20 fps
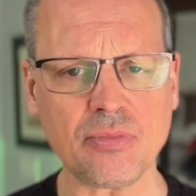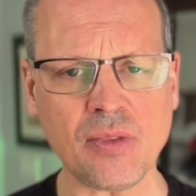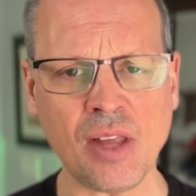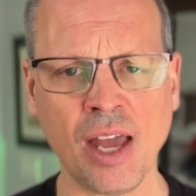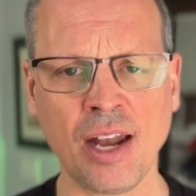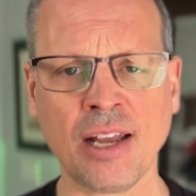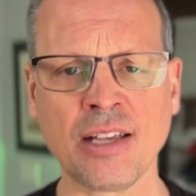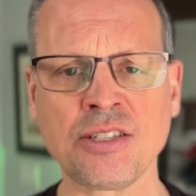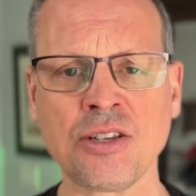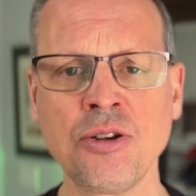
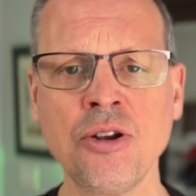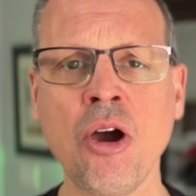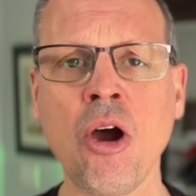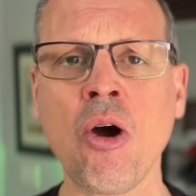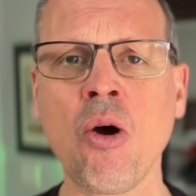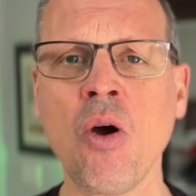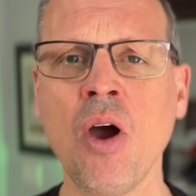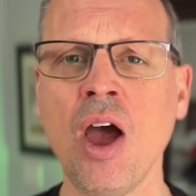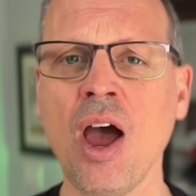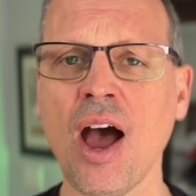And as you
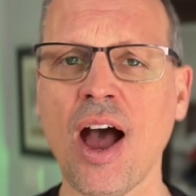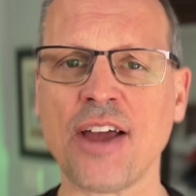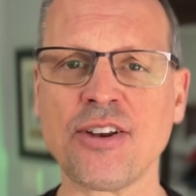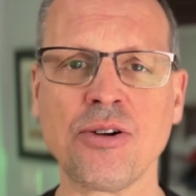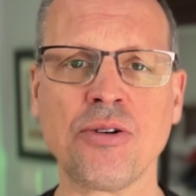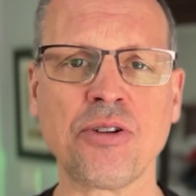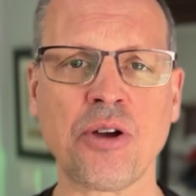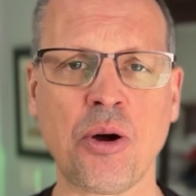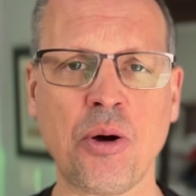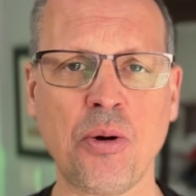know, I
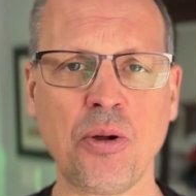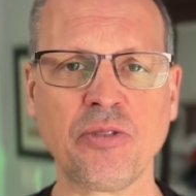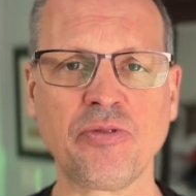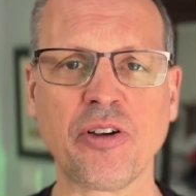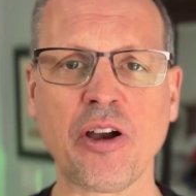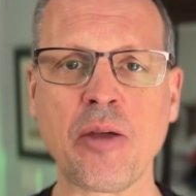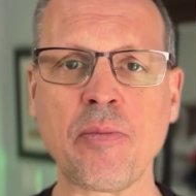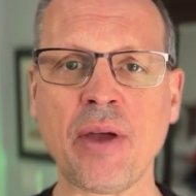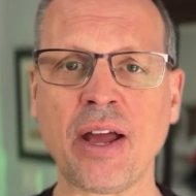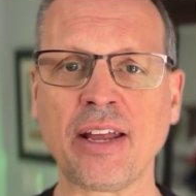don't hold
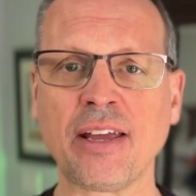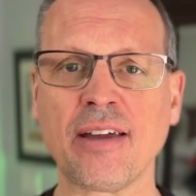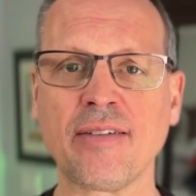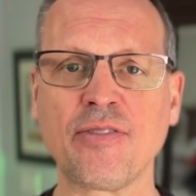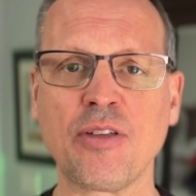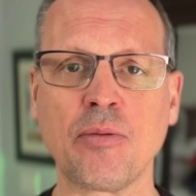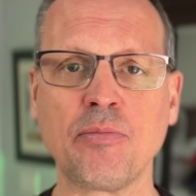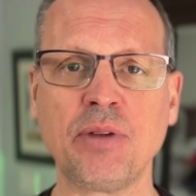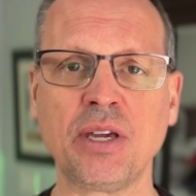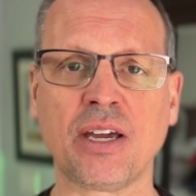very many of
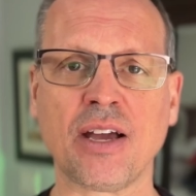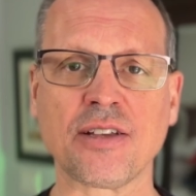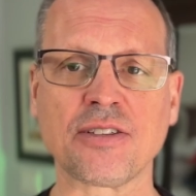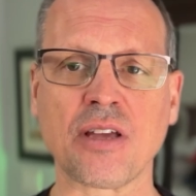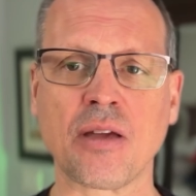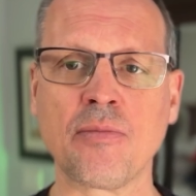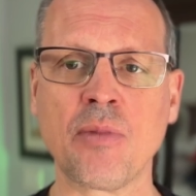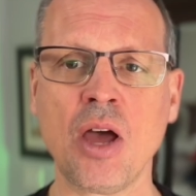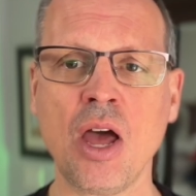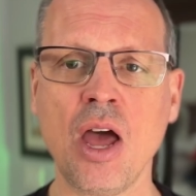them because
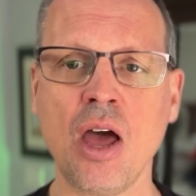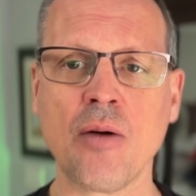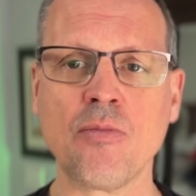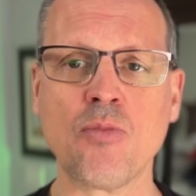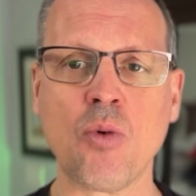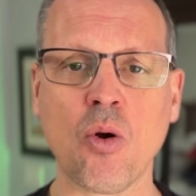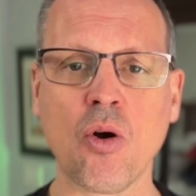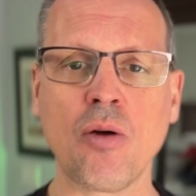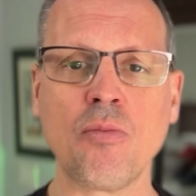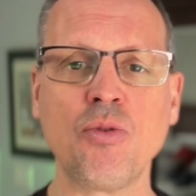I'm
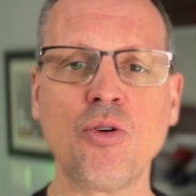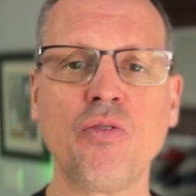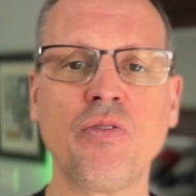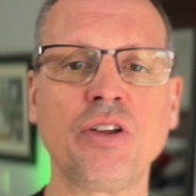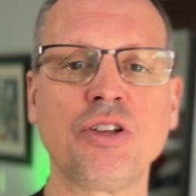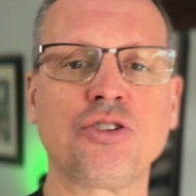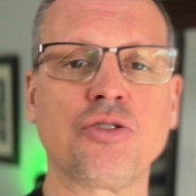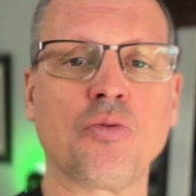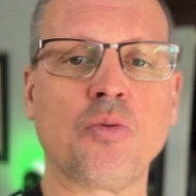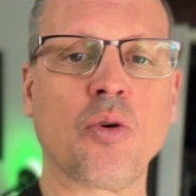more
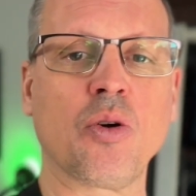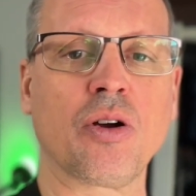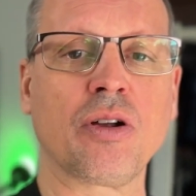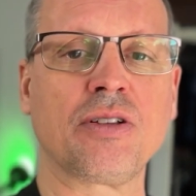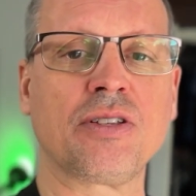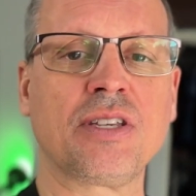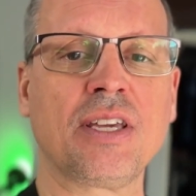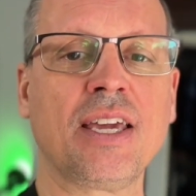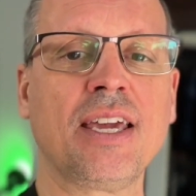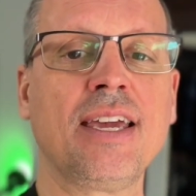moving
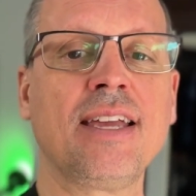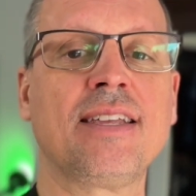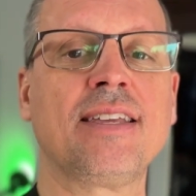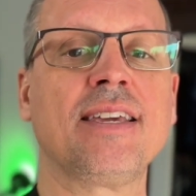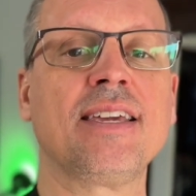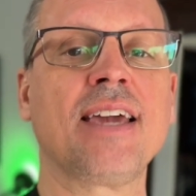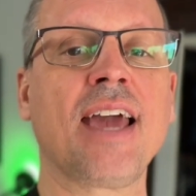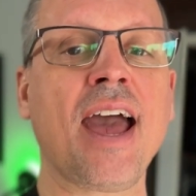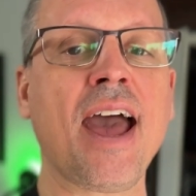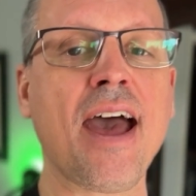towards
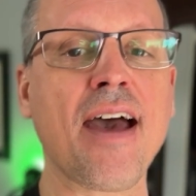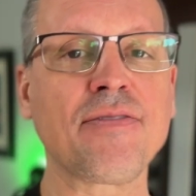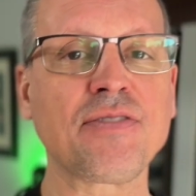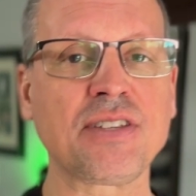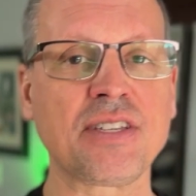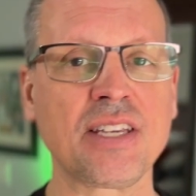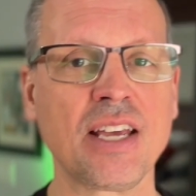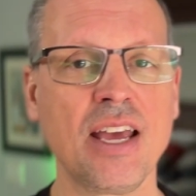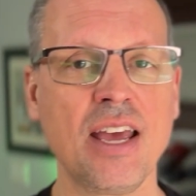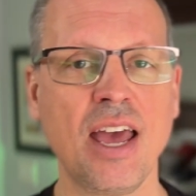
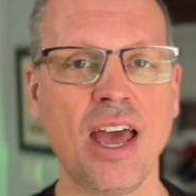ETFs.